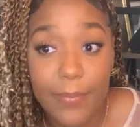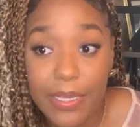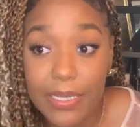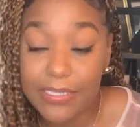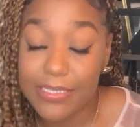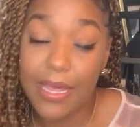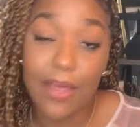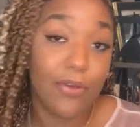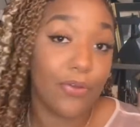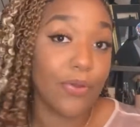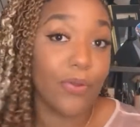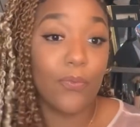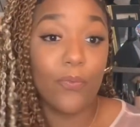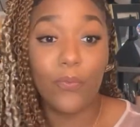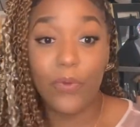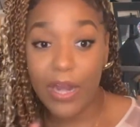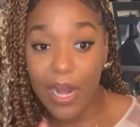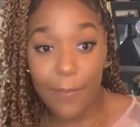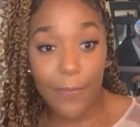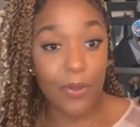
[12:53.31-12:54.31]
because I don't know
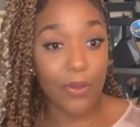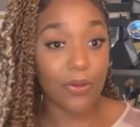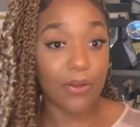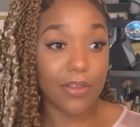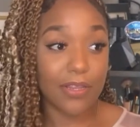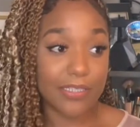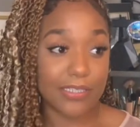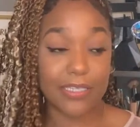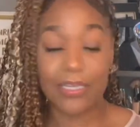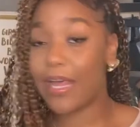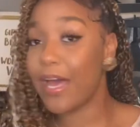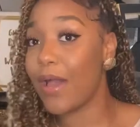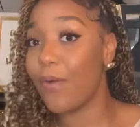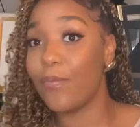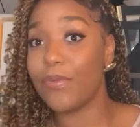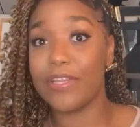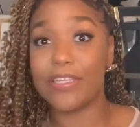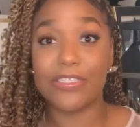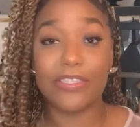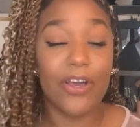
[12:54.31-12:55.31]
when I'm gonna go to the salon
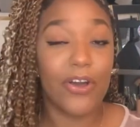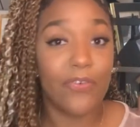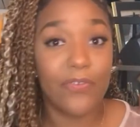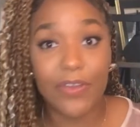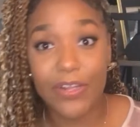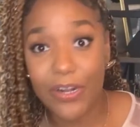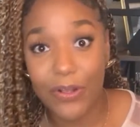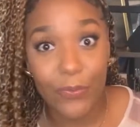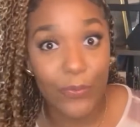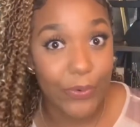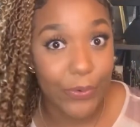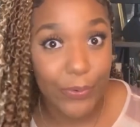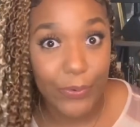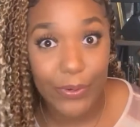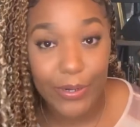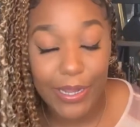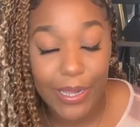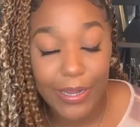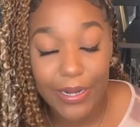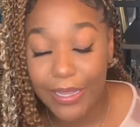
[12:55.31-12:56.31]
with this COVID going on,
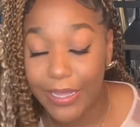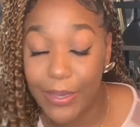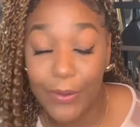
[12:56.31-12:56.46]
honey.